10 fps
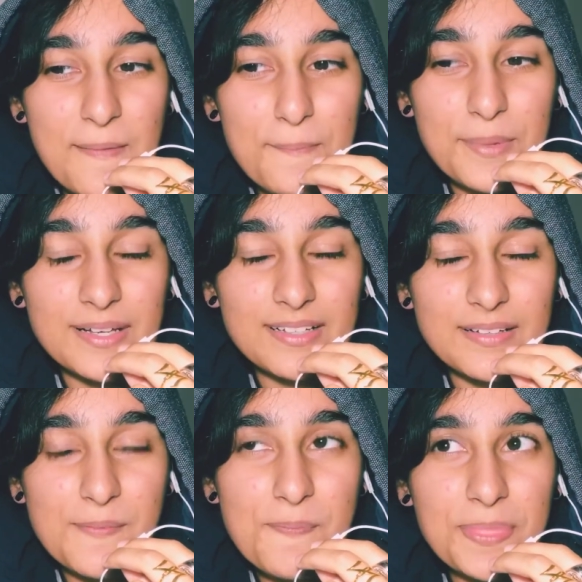
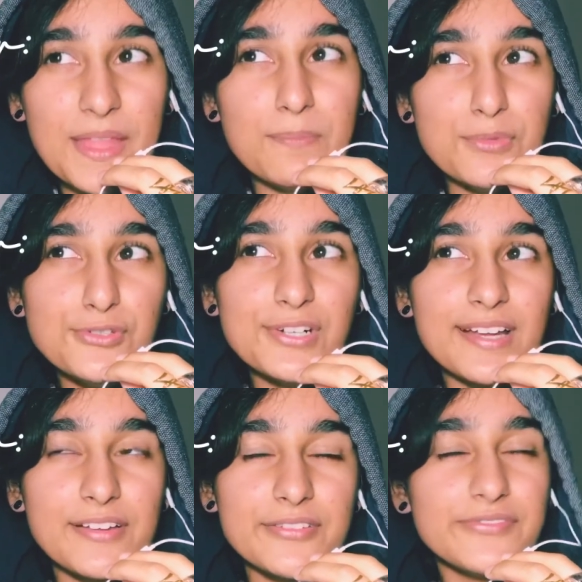But mood
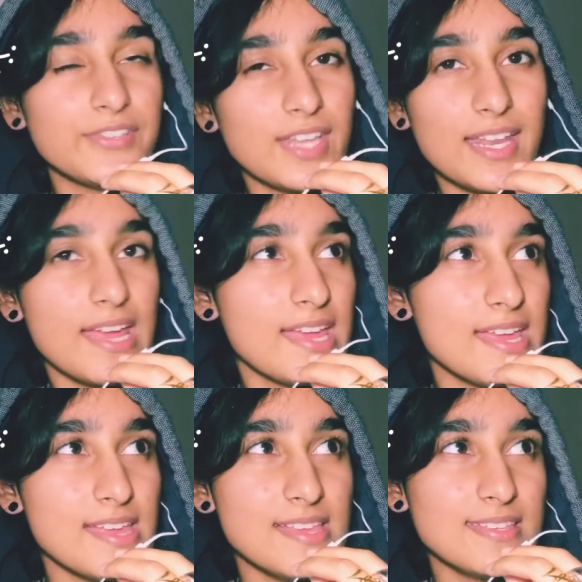tracker for today
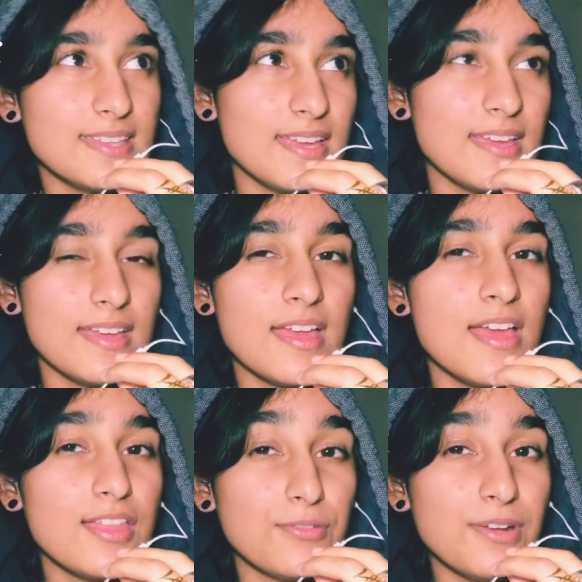is a
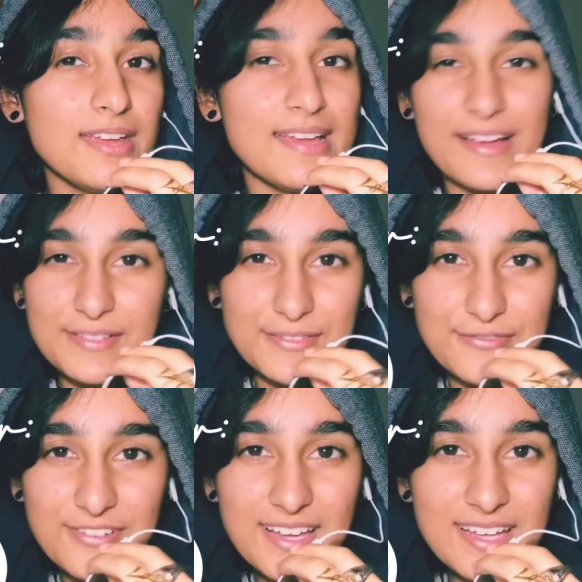3 out of
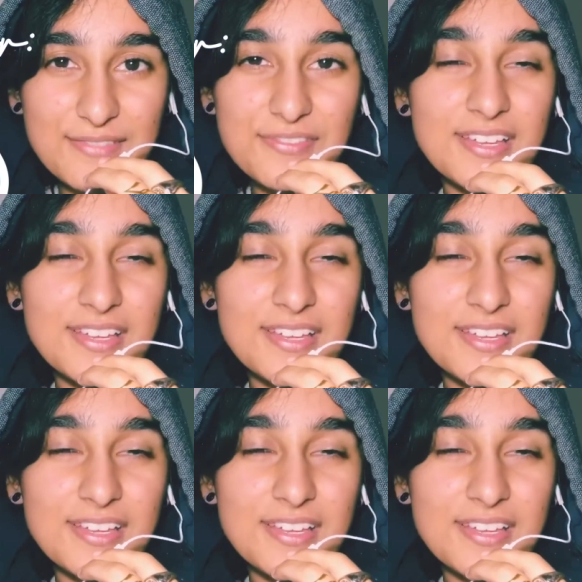5.